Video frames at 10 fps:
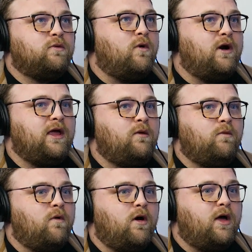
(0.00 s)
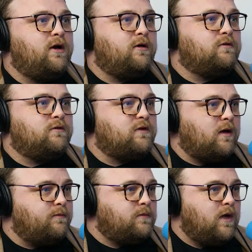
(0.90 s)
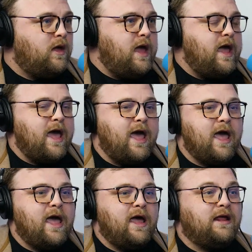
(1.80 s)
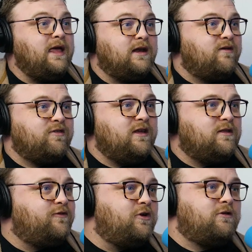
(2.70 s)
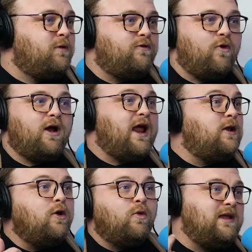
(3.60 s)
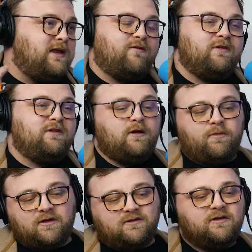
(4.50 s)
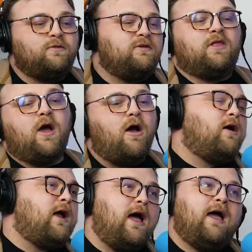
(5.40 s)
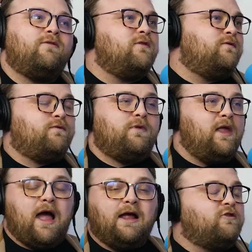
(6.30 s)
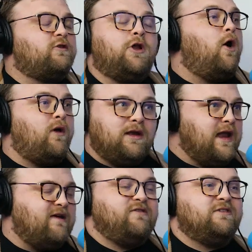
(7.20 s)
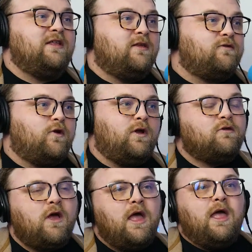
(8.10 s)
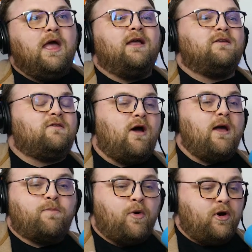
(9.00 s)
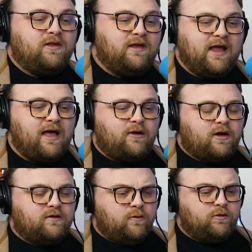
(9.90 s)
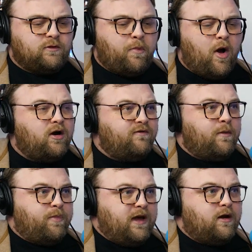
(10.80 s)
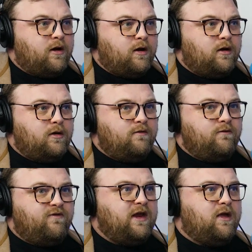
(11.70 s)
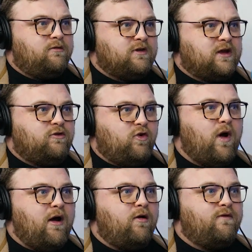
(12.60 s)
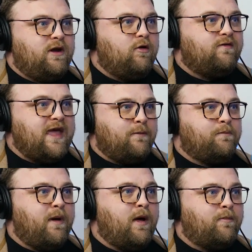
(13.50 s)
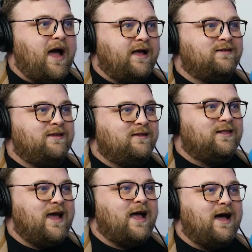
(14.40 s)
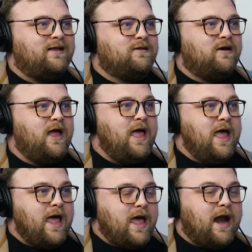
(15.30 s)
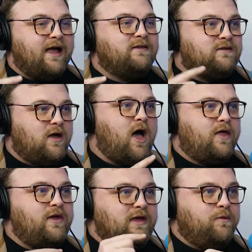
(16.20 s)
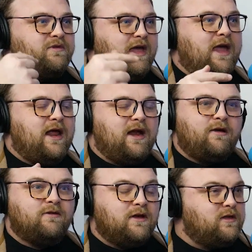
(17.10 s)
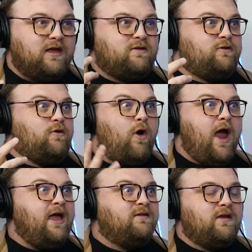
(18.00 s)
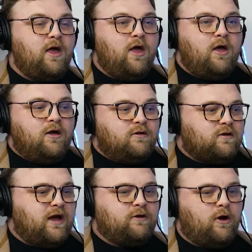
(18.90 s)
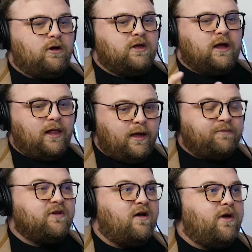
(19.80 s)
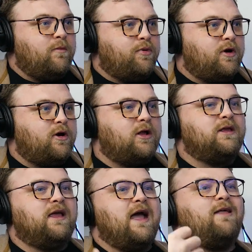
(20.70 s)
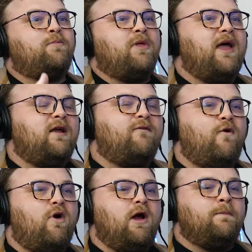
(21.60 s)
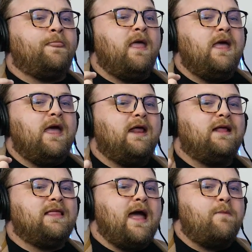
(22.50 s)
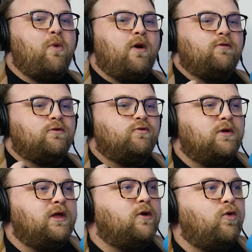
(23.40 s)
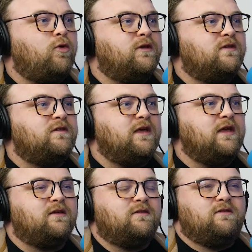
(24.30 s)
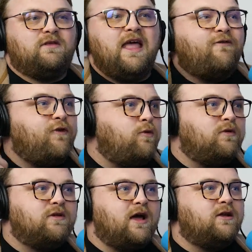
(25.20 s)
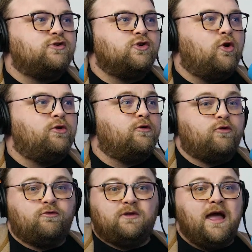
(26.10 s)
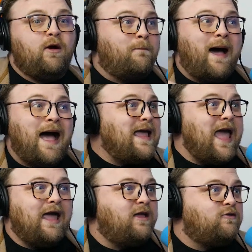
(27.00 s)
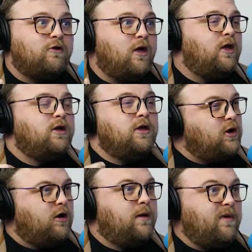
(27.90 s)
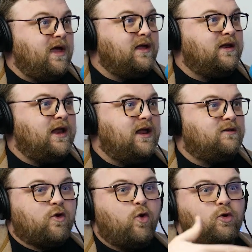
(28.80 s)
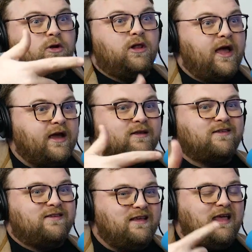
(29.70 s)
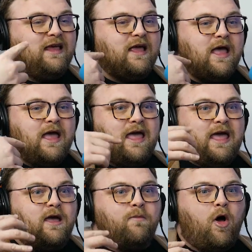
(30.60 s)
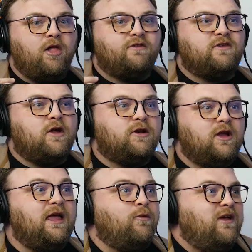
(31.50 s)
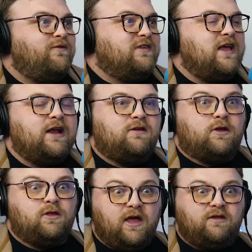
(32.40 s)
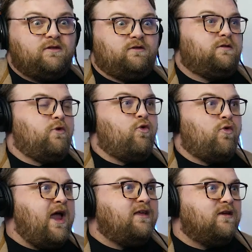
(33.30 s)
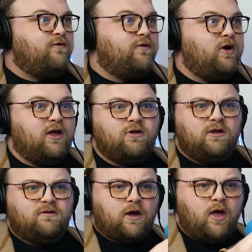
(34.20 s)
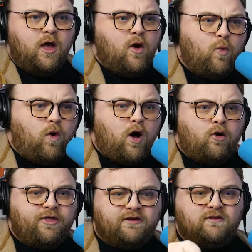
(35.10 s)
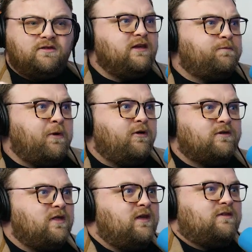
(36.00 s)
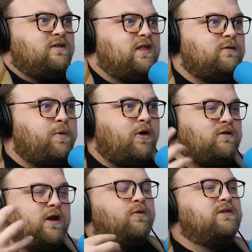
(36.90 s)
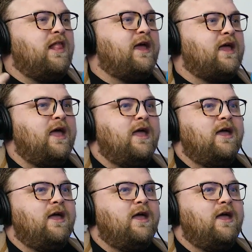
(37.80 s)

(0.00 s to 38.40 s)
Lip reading: 21 or something, and he had never seen the footage before, and I knew he had never seen it because this was in the archives of, I just know he'd never seen this footage. And so I put it together because it was a part of a bigger video. It was like a 2-hour video of that behind the scenes of that concert, and I saw that he was in it, and I was like, this is crazy. So I took the clips of it and put it all together, played it for him. And at that point, it was really cool to see because his nephew was on his shoulders, who's now my age. You know what I mean? And it's cool to like see him all of a sudden. He even said, he's like, this is some crazy footage. And he's like, whoa, this is this person. This is this person. It was like,